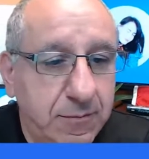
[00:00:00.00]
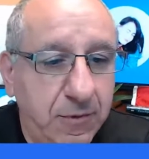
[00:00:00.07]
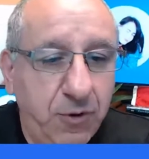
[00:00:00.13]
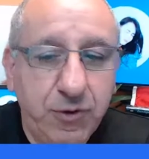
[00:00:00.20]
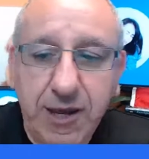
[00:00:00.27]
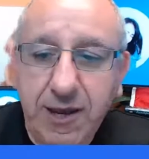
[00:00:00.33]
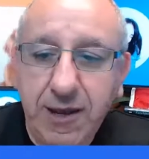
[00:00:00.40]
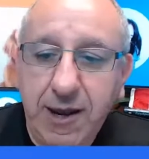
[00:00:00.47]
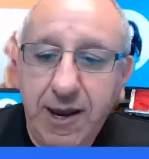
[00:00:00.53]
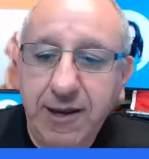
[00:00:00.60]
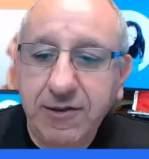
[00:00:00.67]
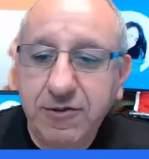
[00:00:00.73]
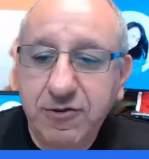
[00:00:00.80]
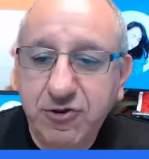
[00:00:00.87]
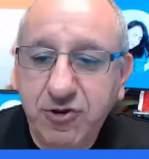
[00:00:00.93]
Okay,
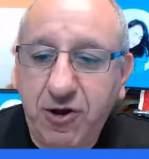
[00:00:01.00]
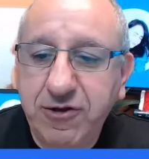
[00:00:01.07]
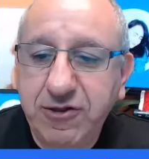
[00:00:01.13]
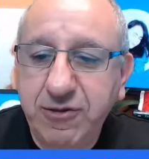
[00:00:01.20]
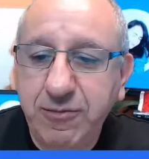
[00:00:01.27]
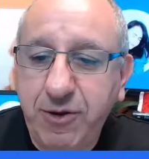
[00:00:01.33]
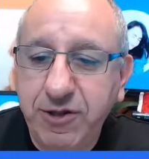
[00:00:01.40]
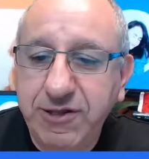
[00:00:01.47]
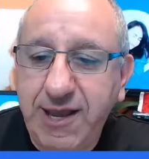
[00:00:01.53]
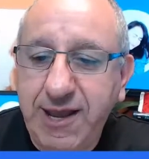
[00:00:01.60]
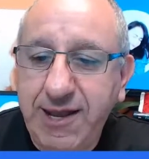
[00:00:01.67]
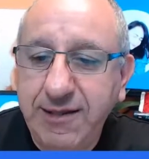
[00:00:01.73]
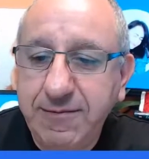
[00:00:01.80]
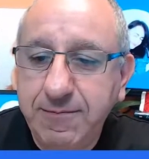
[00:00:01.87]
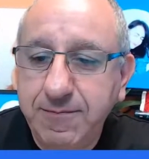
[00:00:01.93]
I talked about
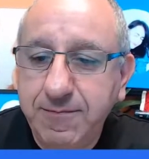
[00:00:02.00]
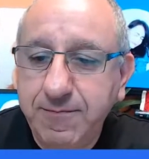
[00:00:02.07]
that.